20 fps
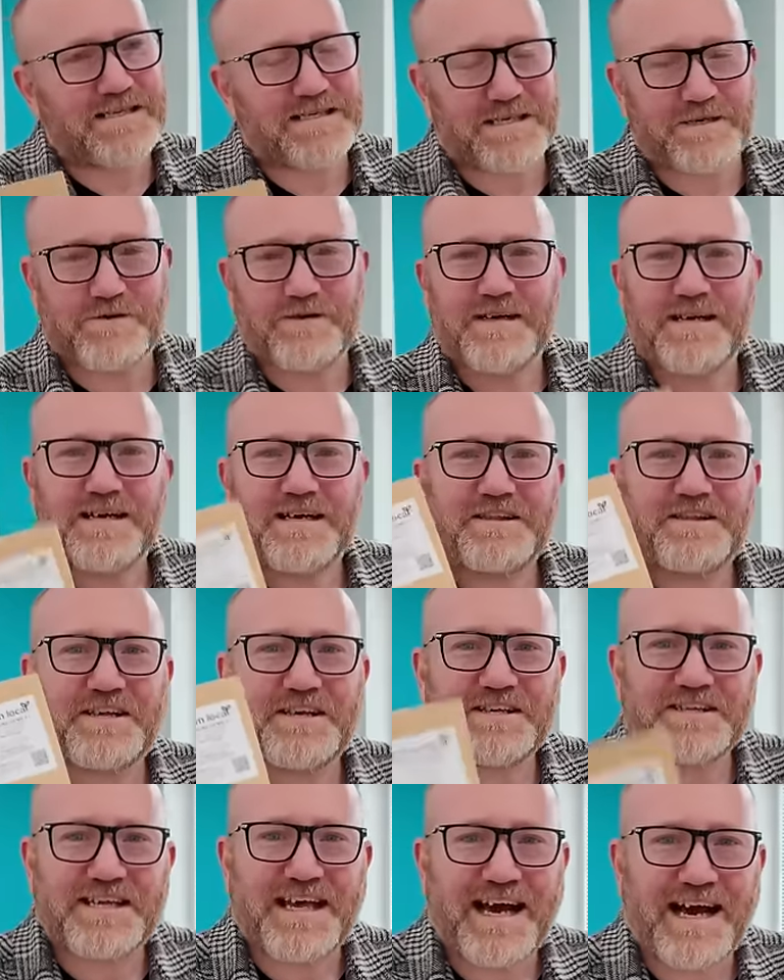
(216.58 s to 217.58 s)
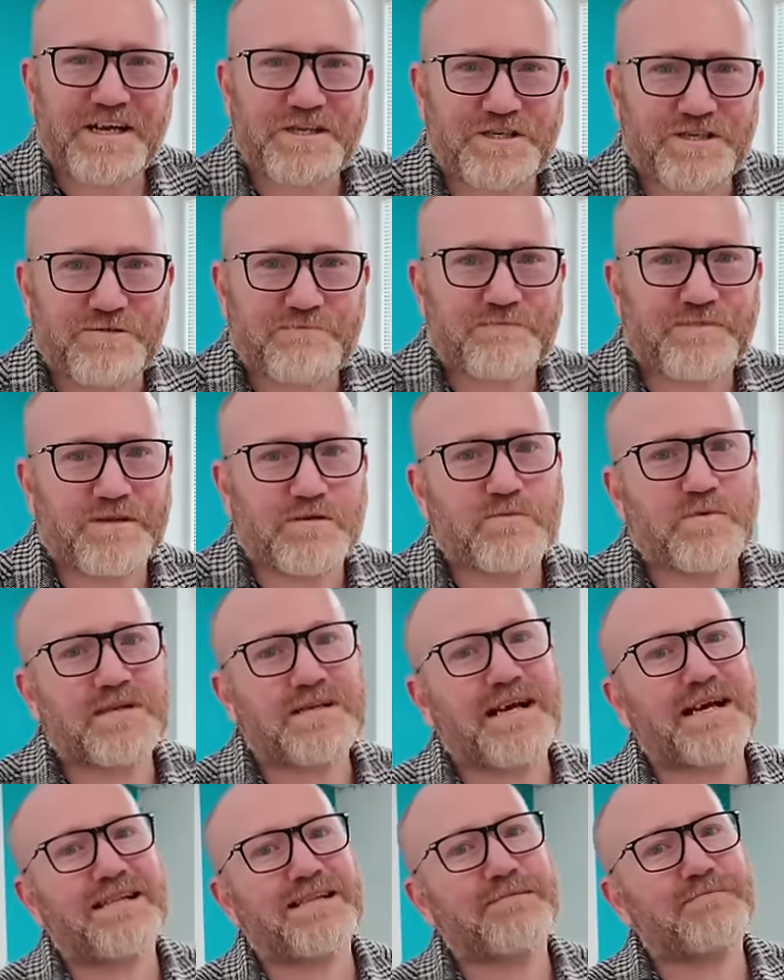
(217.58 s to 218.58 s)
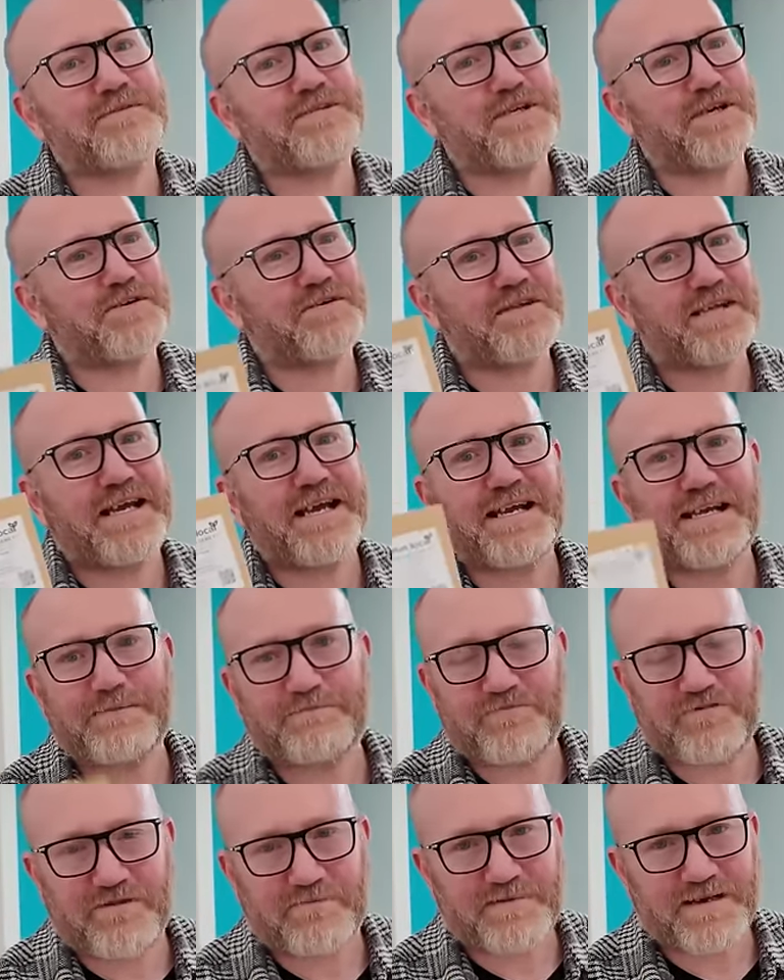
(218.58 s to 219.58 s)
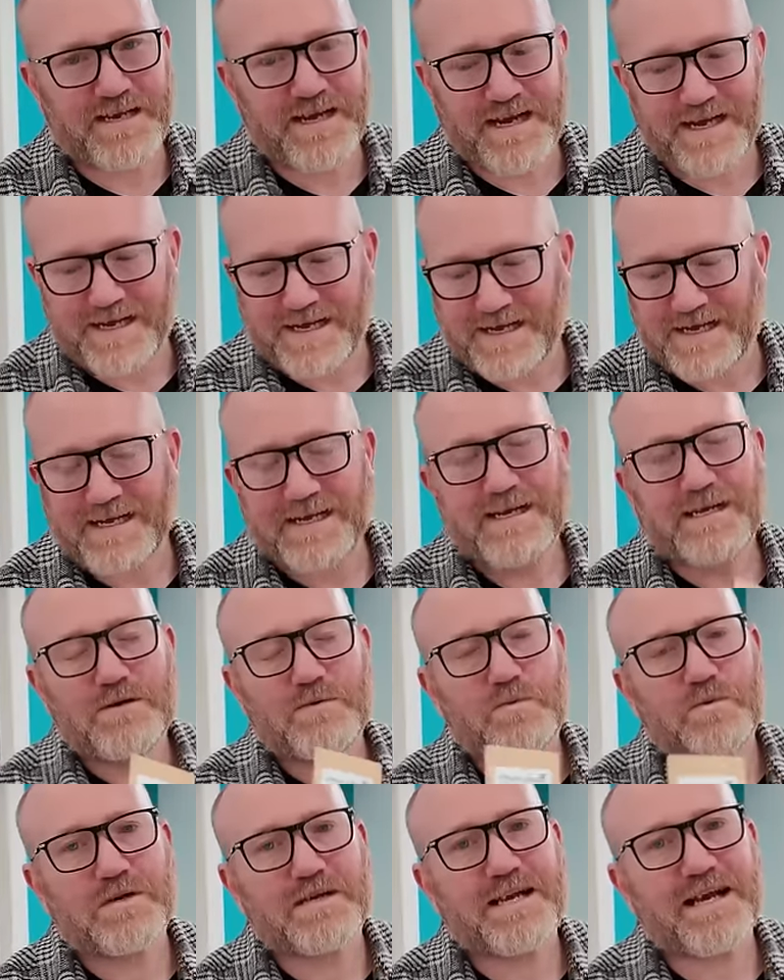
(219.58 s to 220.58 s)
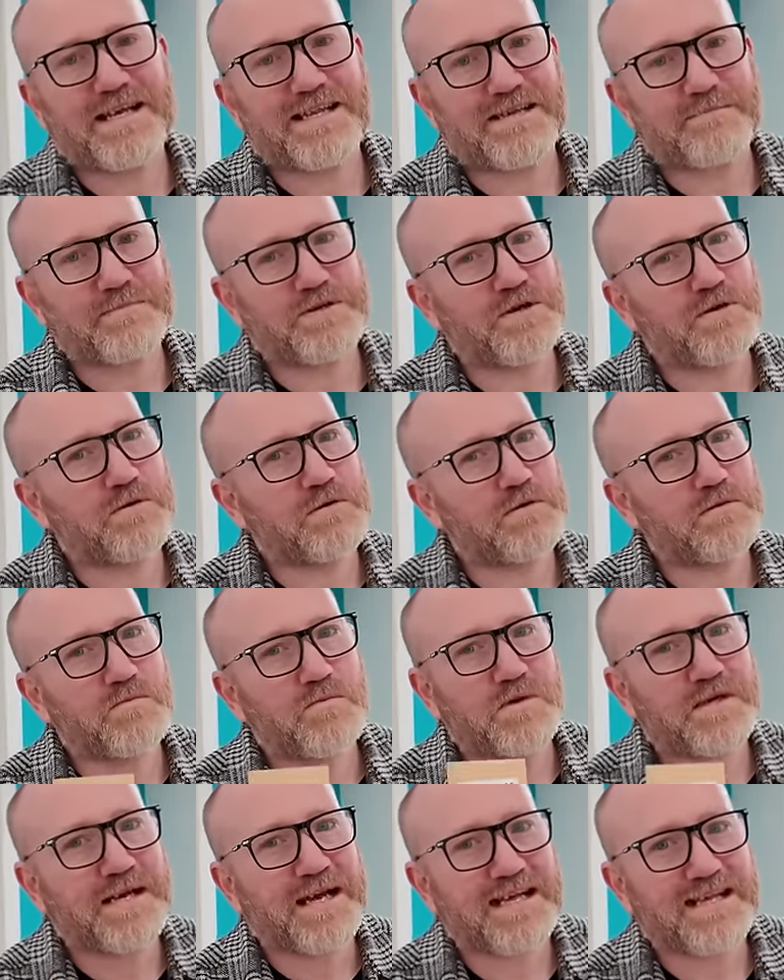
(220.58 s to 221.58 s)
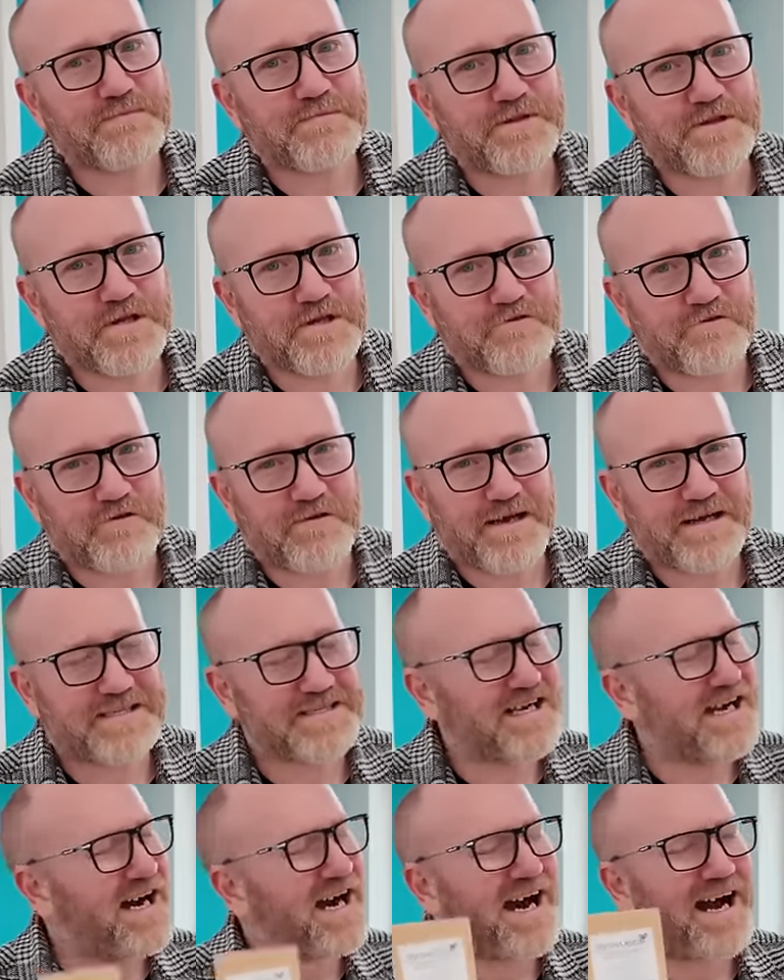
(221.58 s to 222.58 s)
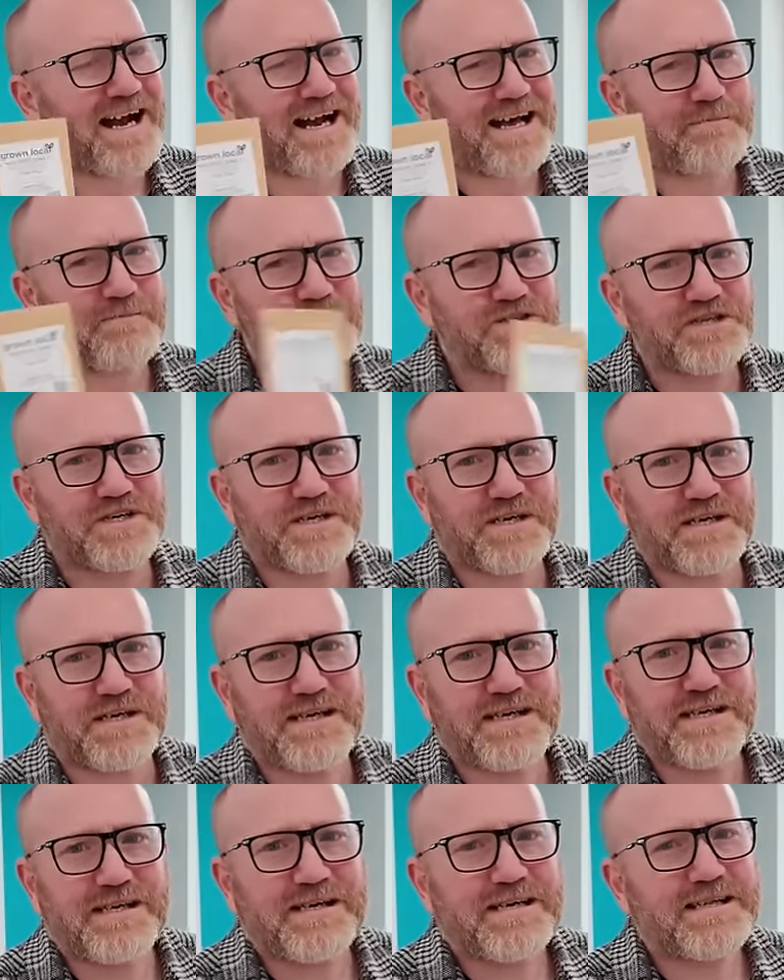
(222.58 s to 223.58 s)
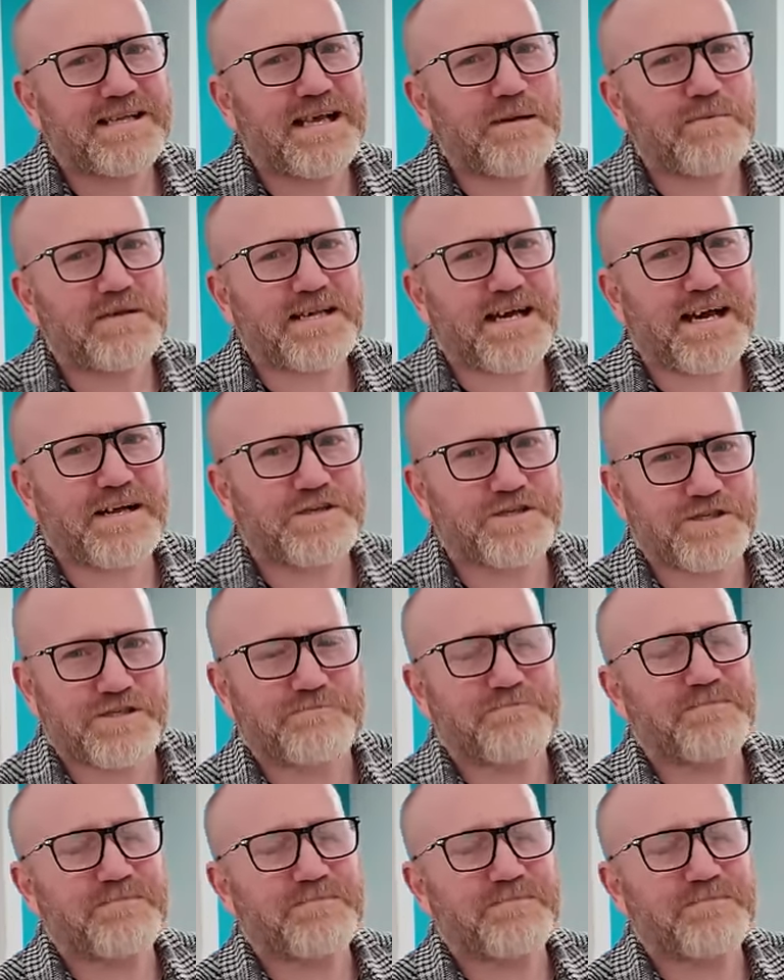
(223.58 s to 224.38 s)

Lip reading: weeks ago. They'll catch up though. We'll get them done on the heated propagator. We'll get them going. We'll get them on the grow light. And I'm sure they will catch